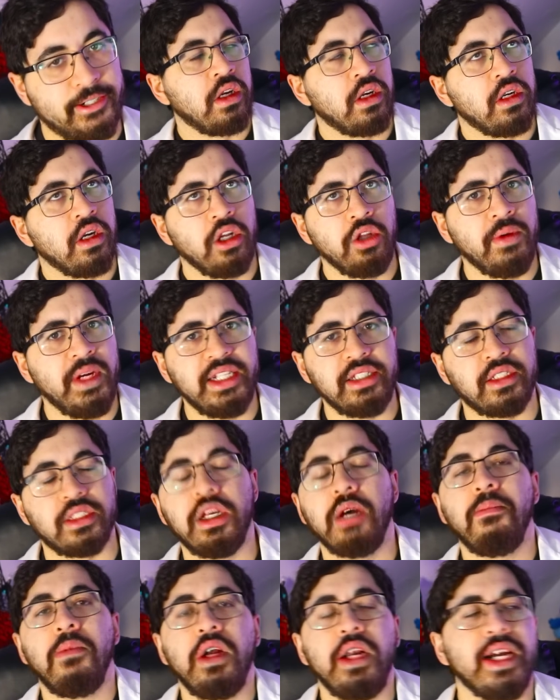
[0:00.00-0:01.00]
Otherwise,
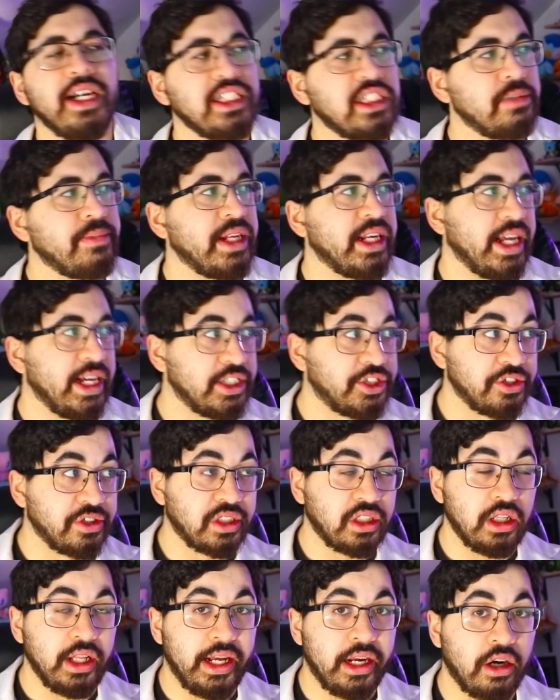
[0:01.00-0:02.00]
someone has to be nature's
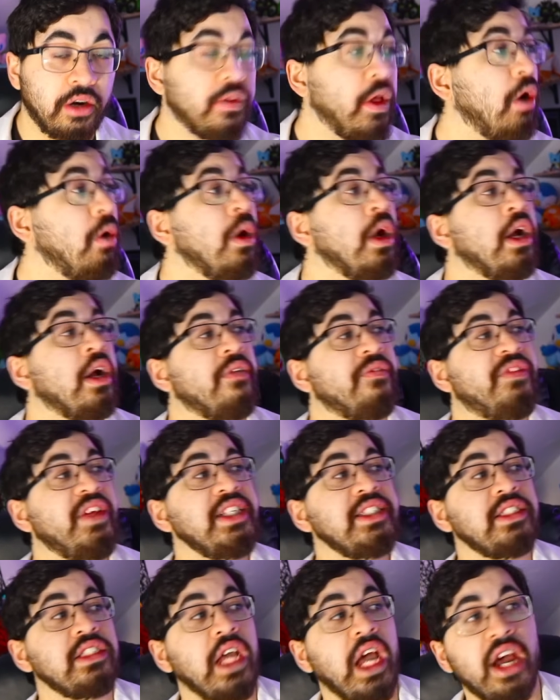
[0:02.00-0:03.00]
cleaner. Though,
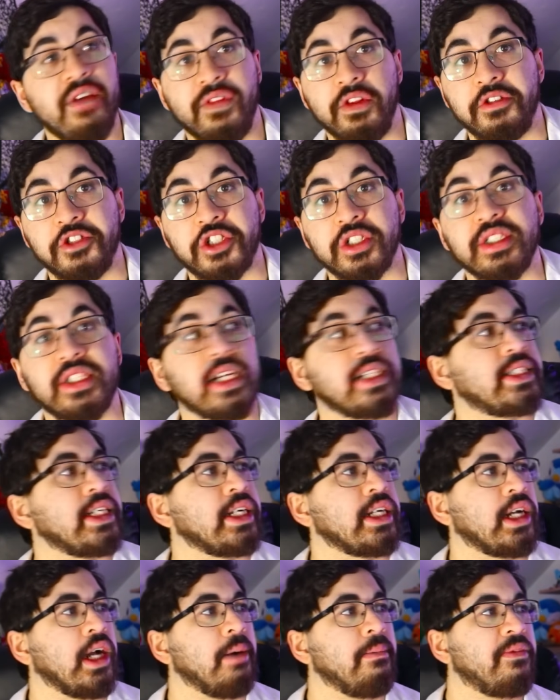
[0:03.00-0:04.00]
this evolution doesn't
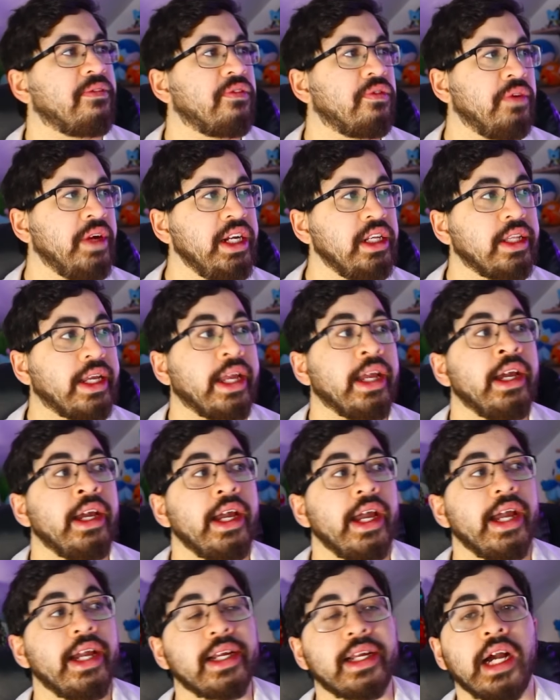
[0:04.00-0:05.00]
come freely.
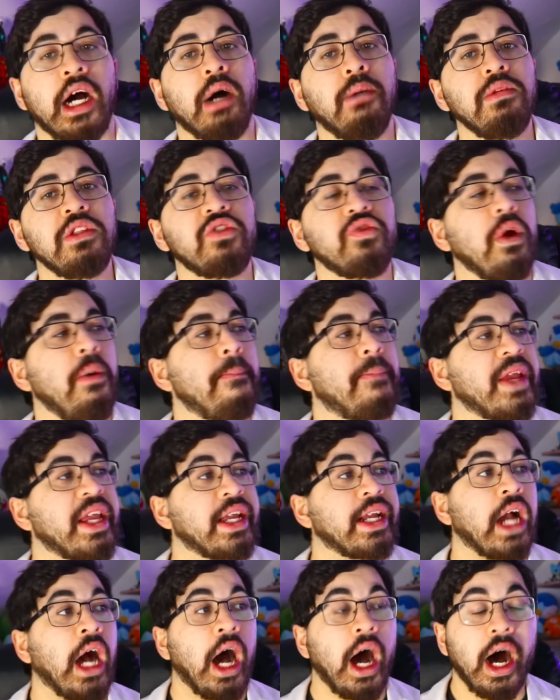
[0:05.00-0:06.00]
It comes from
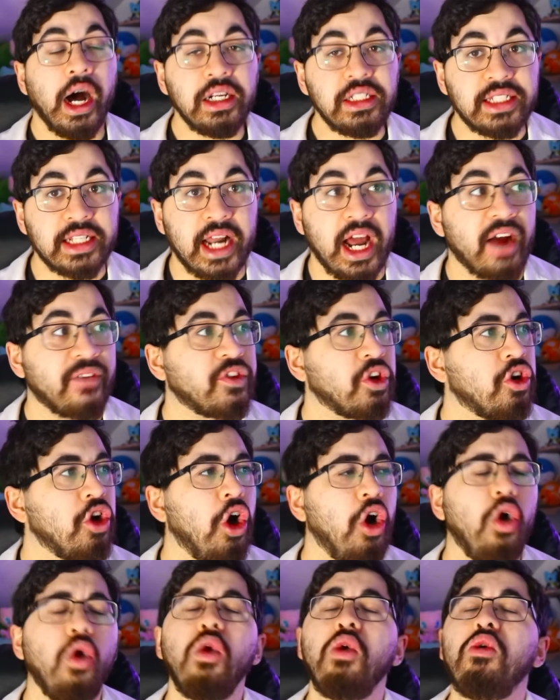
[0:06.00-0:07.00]
being hunted after.
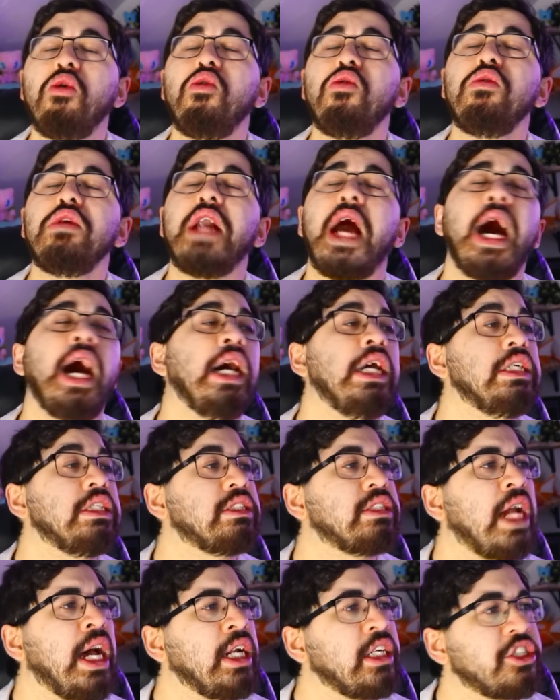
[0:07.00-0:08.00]
No, not
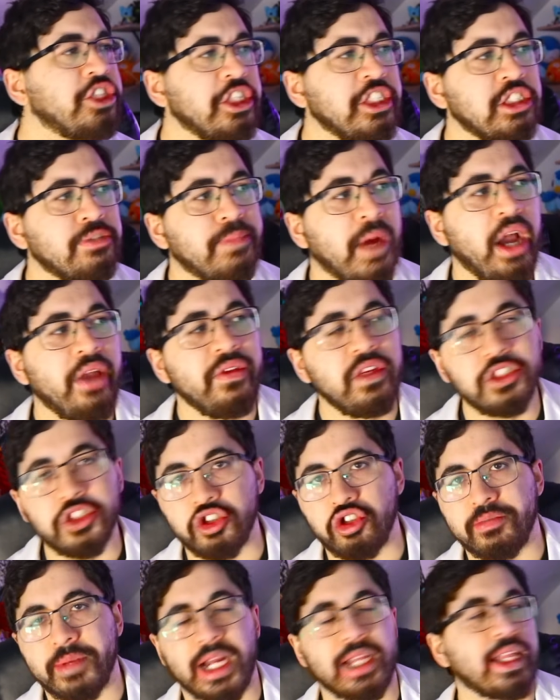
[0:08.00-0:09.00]
just by the
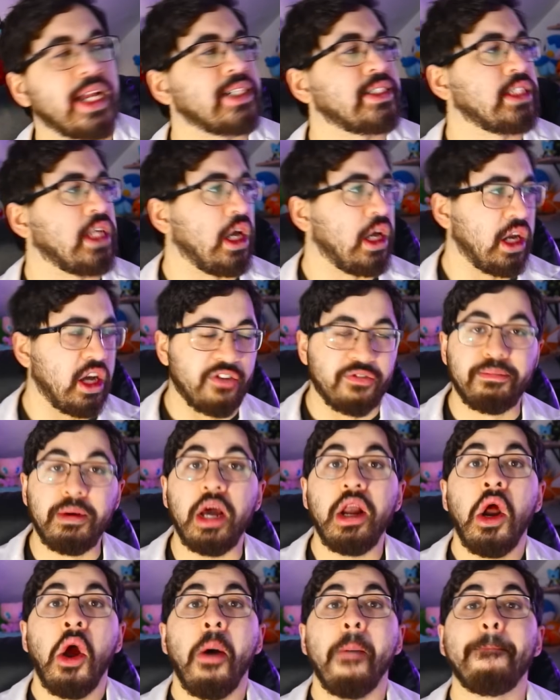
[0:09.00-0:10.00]
Zubat, that's not enough,
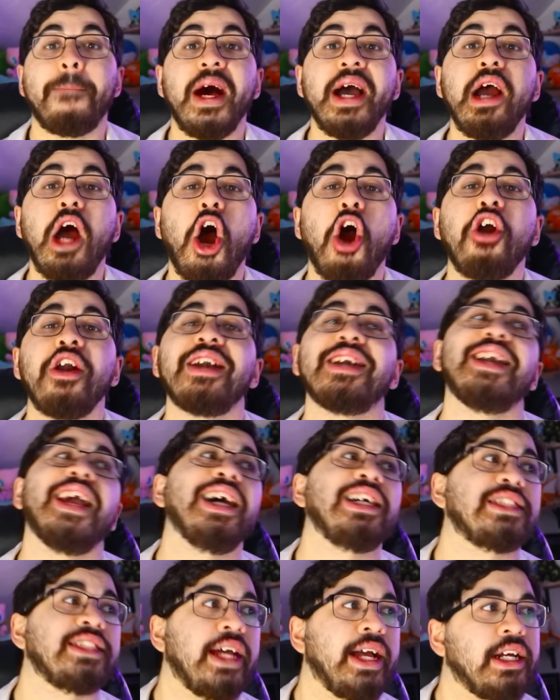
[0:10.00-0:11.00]
but by our
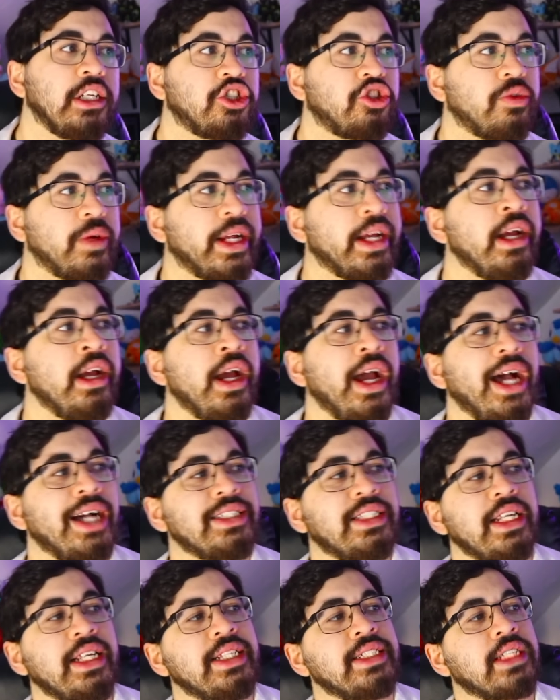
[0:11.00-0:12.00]
next entry, as
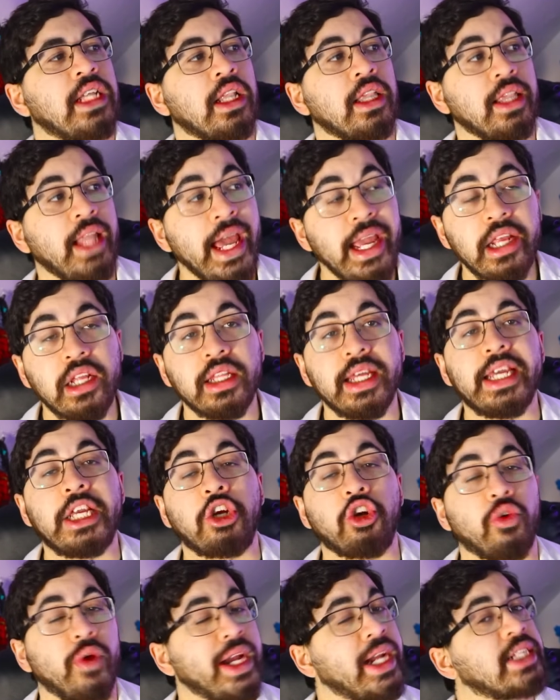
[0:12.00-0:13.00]
it is likely
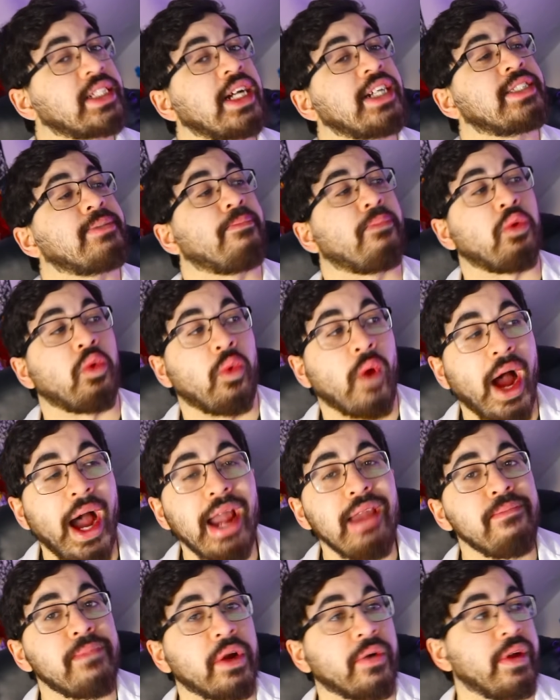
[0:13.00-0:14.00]
Kricketot's
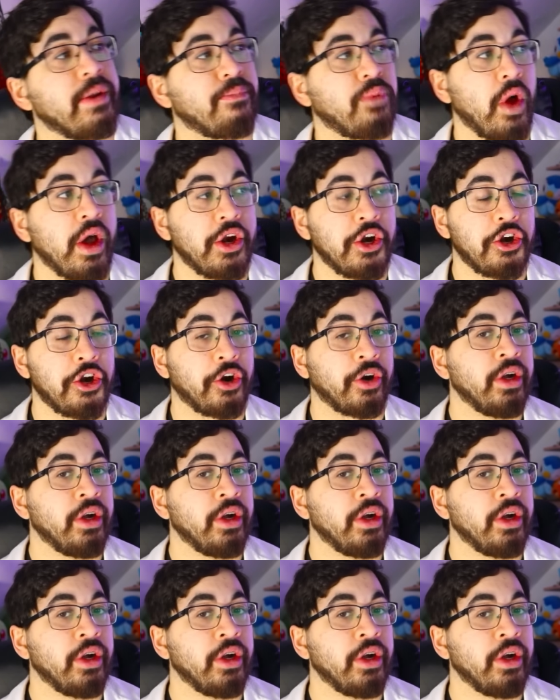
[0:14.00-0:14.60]
primary predator,